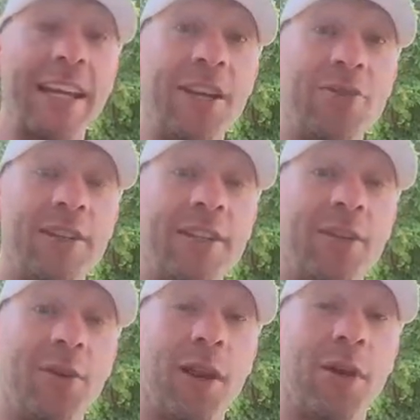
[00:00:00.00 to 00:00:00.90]
increasing
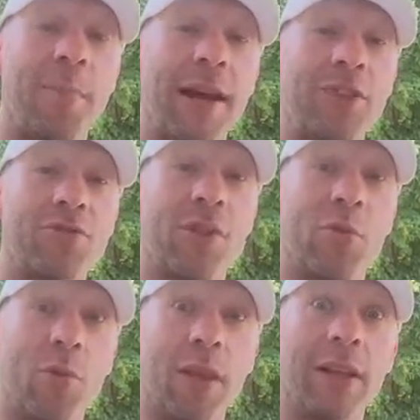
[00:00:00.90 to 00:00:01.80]
your lower back strength
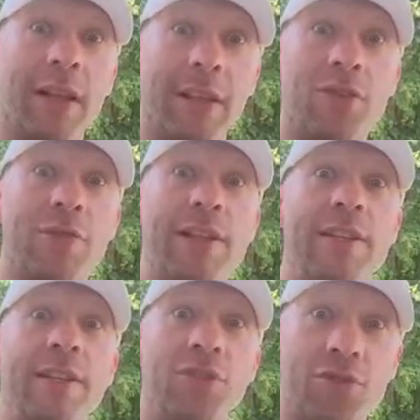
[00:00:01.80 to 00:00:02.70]
will increase
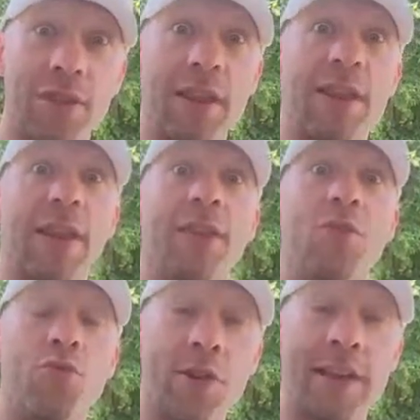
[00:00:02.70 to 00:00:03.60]
the strength in the
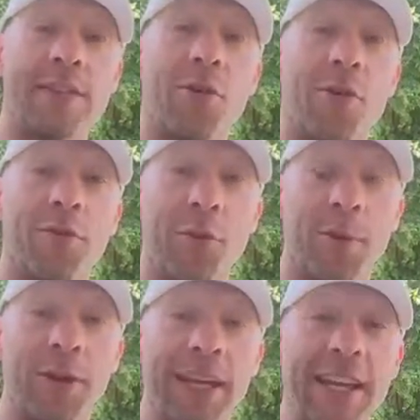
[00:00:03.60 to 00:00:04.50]
rest of your
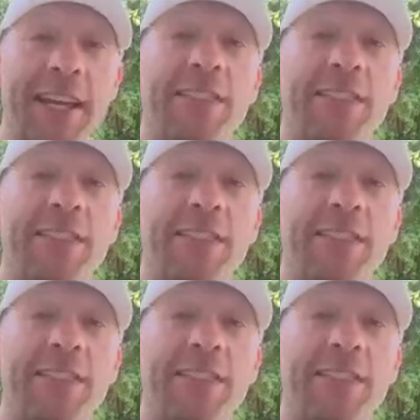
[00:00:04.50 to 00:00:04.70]
body.